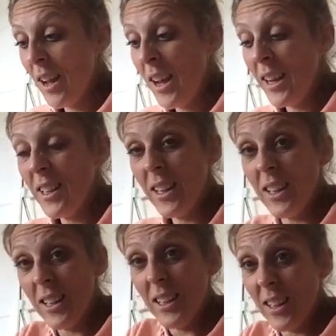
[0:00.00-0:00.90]
And
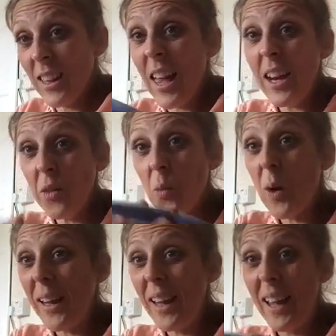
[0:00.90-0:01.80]
it, again,
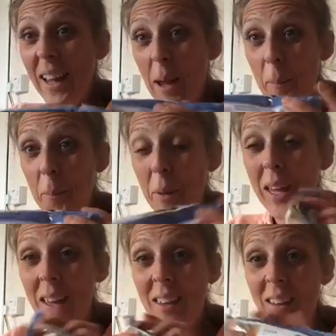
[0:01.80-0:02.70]
weighty and
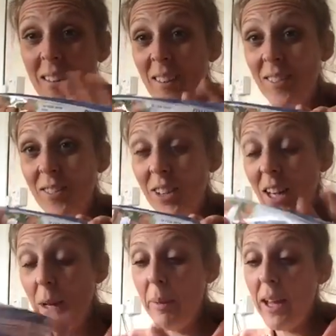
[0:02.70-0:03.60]
big,
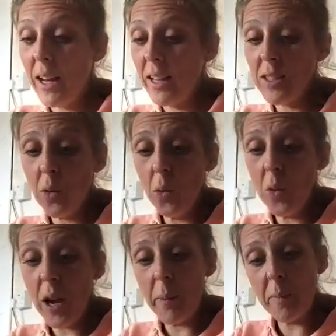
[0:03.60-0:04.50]
really big. And it
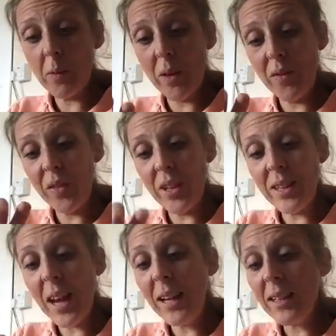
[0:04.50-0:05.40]
all comes with the
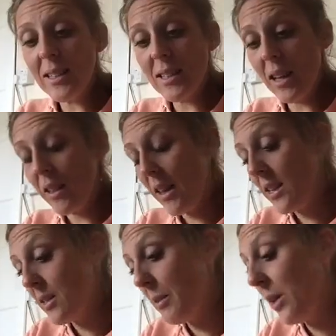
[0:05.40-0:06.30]
dates that they're
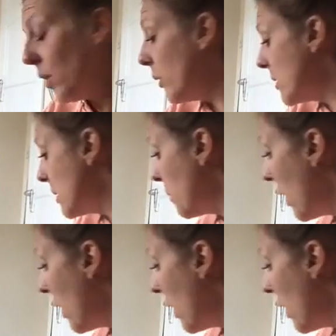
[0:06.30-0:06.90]
to be used